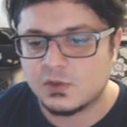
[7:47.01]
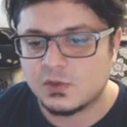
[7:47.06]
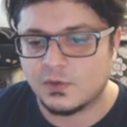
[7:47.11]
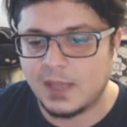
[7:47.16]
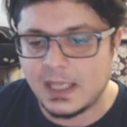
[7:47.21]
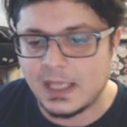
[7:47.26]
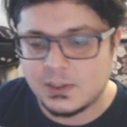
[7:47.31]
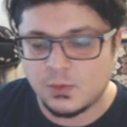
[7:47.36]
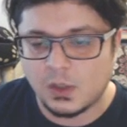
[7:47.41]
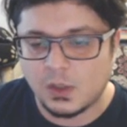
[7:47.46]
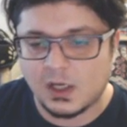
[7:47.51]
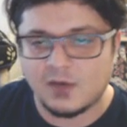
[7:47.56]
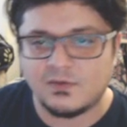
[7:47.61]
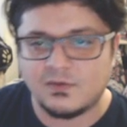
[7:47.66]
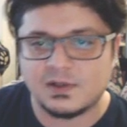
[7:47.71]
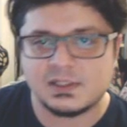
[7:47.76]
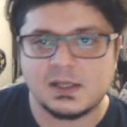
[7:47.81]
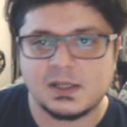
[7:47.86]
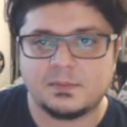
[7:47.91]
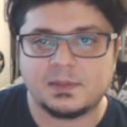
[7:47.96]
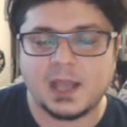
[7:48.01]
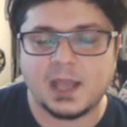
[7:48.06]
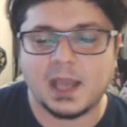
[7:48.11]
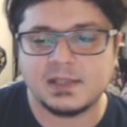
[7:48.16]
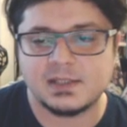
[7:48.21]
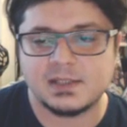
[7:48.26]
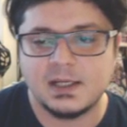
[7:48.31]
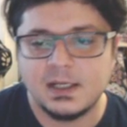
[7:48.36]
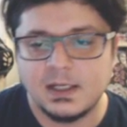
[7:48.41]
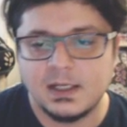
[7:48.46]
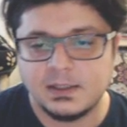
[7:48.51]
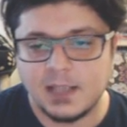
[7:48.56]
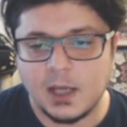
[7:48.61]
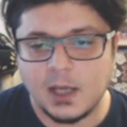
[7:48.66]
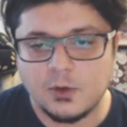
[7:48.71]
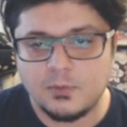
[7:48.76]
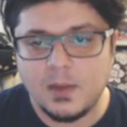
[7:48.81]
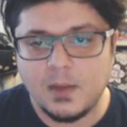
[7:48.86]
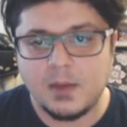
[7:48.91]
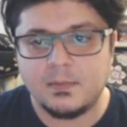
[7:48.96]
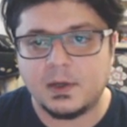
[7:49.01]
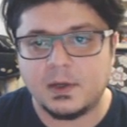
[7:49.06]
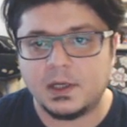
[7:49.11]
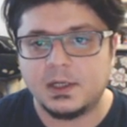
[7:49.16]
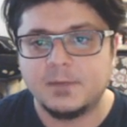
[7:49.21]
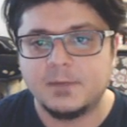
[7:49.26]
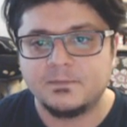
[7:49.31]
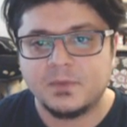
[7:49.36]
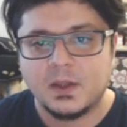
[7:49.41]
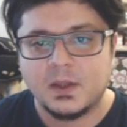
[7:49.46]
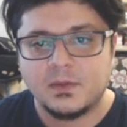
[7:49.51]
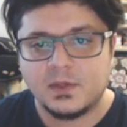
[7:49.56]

So that's what covers up, guys. Now remember,